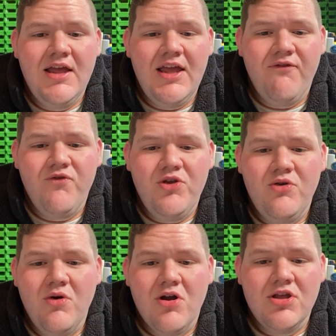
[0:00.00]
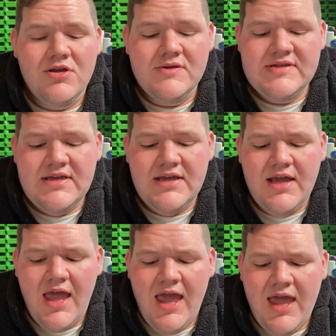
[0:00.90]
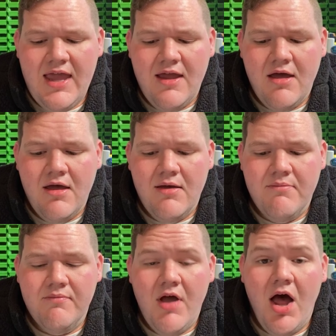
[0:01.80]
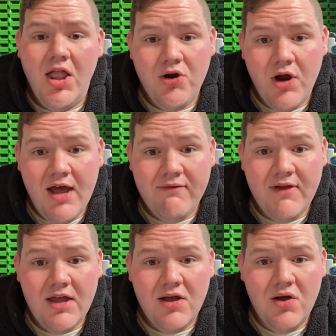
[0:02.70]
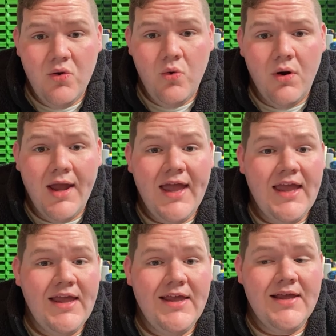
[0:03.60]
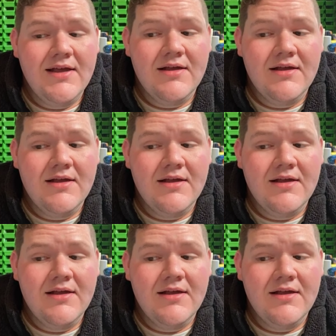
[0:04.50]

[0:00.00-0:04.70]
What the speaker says: If you are using a holographic or a